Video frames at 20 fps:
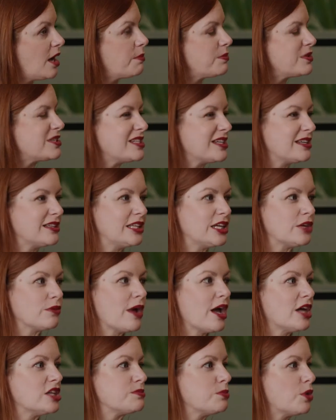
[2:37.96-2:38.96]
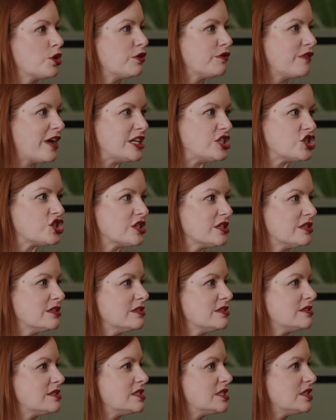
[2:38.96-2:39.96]
particularly around
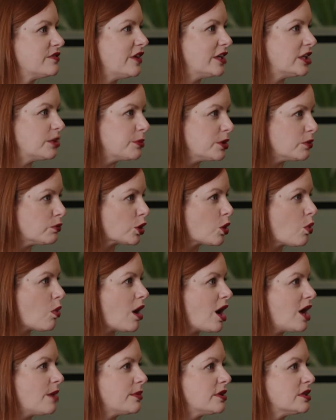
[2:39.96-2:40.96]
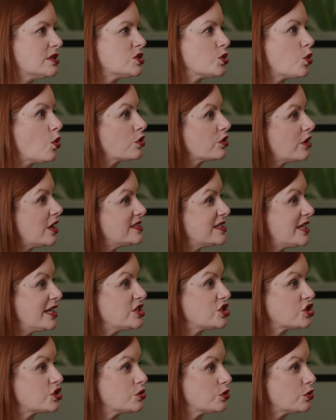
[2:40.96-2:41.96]
motivations, development requirements,
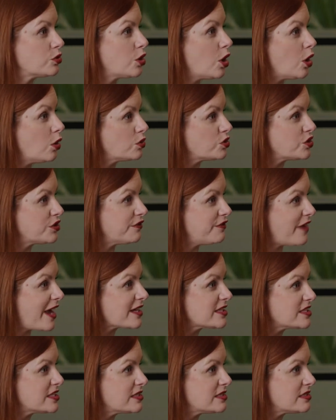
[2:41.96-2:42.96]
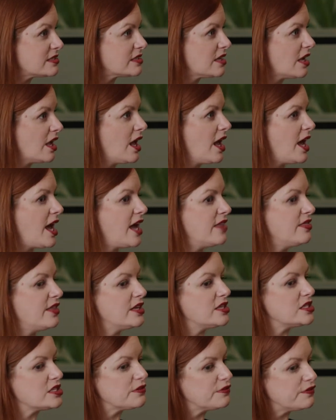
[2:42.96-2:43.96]
organisational culture factors, and
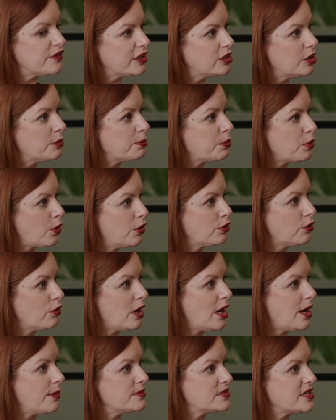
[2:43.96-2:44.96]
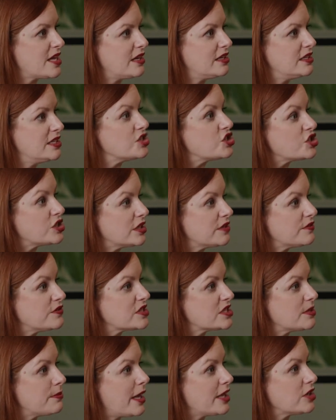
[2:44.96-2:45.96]
then develop programs and
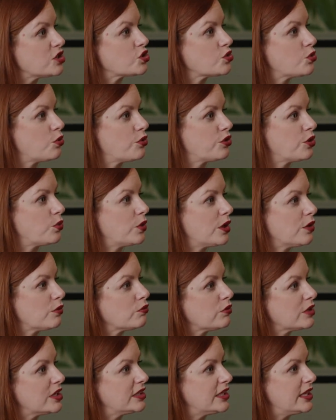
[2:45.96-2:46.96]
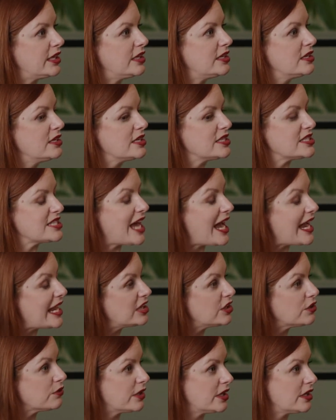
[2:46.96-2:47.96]
initiatives to make sure that we're really
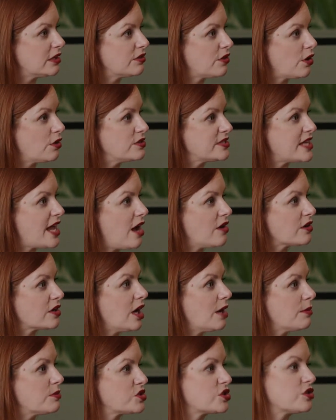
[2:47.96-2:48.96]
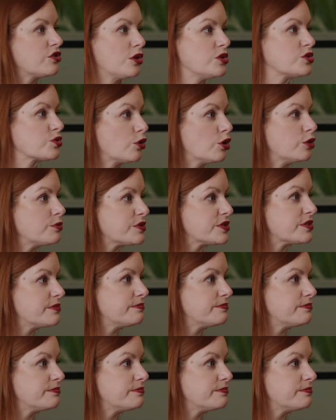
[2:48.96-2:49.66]
tailoring those outcomes to those groups.